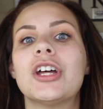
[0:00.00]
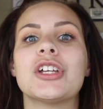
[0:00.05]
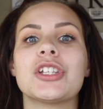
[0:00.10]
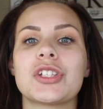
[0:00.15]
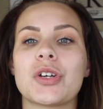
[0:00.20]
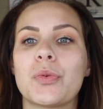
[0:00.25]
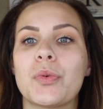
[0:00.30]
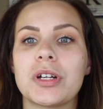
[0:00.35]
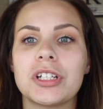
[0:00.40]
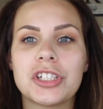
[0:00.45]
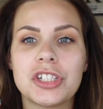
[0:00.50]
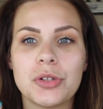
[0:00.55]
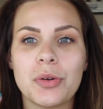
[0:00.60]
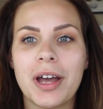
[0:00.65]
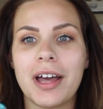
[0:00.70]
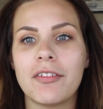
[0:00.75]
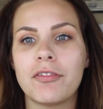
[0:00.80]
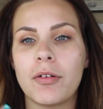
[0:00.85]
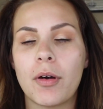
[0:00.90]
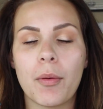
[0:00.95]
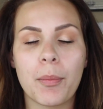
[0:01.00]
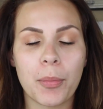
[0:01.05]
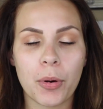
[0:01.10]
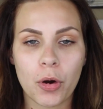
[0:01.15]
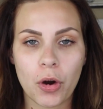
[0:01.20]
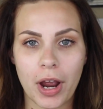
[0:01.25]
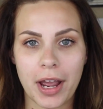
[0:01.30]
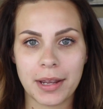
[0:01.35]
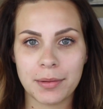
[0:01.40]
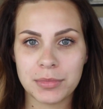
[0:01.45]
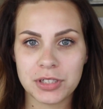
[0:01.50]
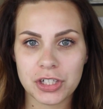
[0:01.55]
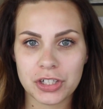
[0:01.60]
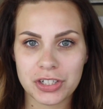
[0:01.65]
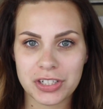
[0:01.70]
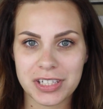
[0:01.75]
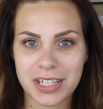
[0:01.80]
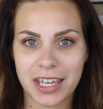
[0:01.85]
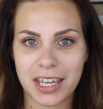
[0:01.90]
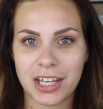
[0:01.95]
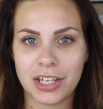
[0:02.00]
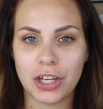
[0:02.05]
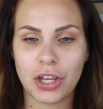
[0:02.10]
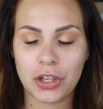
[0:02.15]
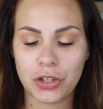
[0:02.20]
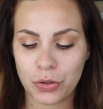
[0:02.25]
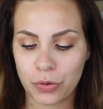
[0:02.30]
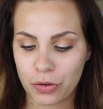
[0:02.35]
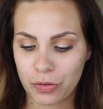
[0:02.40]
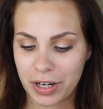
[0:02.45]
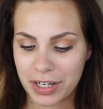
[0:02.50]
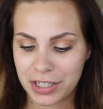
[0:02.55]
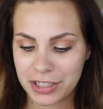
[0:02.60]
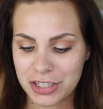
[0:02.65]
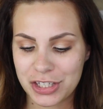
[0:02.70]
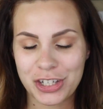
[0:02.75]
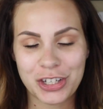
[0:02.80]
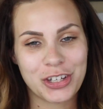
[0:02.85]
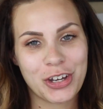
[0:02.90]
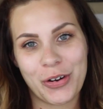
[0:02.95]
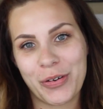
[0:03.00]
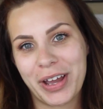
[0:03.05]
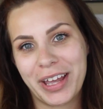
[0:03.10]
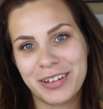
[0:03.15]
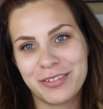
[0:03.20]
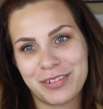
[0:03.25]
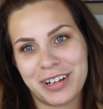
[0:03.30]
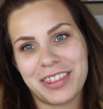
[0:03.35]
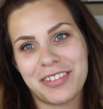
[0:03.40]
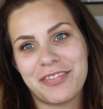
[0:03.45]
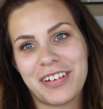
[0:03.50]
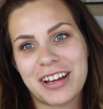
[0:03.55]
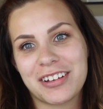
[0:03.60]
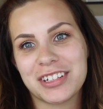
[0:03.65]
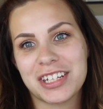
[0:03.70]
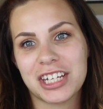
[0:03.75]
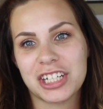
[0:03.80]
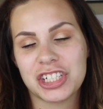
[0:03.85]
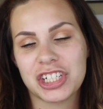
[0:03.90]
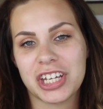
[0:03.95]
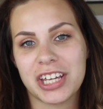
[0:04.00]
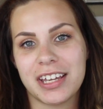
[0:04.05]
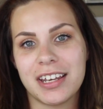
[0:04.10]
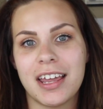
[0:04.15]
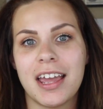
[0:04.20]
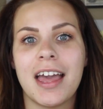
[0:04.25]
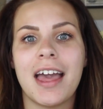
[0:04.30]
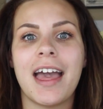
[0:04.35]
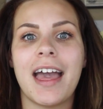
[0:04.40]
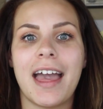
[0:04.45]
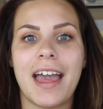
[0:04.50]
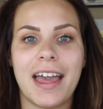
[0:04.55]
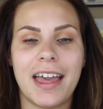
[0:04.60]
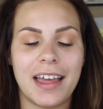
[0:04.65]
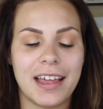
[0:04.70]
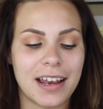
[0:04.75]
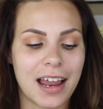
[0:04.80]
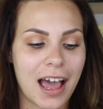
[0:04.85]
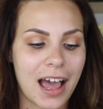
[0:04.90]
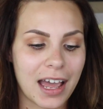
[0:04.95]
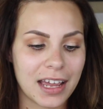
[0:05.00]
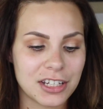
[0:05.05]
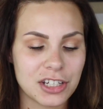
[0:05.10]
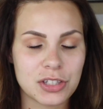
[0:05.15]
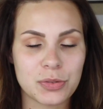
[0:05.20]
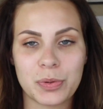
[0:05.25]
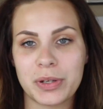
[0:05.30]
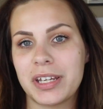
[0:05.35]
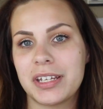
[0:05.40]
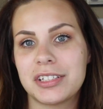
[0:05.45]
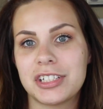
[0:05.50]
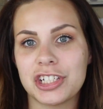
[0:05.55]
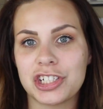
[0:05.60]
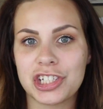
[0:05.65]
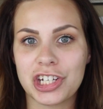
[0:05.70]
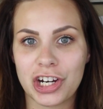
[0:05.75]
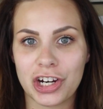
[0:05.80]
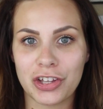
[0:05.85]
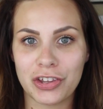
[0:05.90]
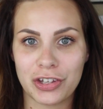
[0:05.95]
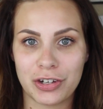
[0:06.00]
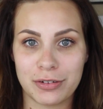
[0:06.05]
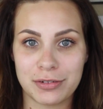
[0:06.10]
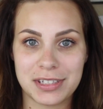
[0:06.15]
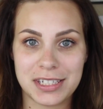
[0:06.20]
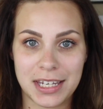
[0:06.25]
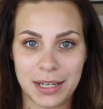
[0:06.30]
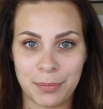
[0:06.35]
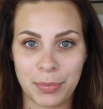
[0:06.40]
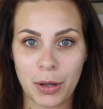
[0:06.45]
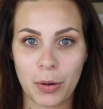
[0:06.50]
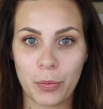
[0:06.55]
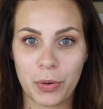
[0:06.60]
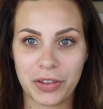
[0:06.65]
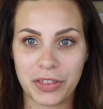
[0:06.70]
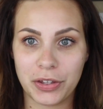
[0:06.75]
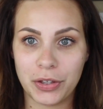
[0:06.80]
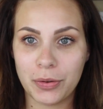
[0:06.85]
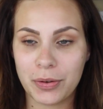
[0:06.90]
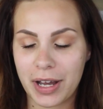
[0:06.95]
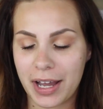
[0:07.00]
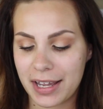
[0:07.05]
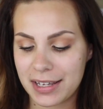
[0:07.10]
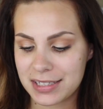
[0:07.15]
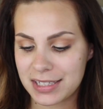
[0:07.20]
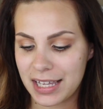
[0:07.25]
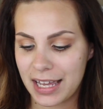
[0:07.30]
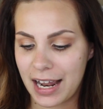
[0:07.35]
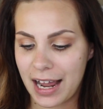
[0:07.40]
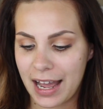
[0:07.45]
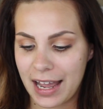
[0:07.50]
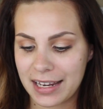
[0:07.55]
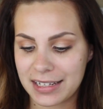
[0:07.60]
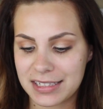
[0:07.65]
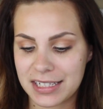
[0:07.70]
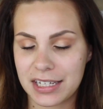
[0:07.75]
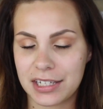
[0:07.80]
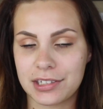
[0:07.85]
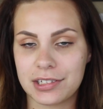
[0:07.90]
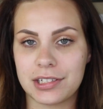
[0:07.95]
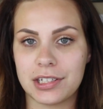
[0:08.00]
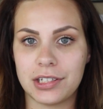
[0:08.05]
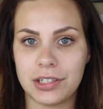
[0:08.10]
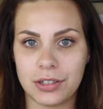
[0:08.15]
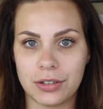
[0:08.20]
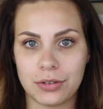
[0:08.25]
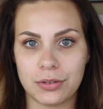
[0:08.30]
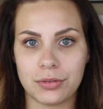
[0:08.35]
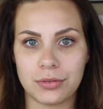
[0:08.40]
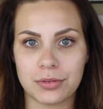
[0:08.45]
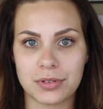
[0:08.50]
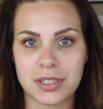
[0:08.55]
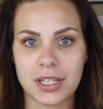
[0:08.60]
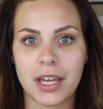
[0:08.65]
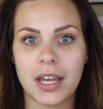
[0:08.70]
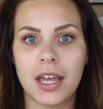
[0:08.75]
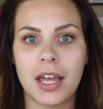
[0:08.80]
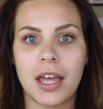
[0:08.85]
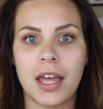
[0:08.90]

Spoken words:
So once you have primed your skin, you're ready to go in with foundation. And I just wanted to share a little tip with you guys that I tend to use,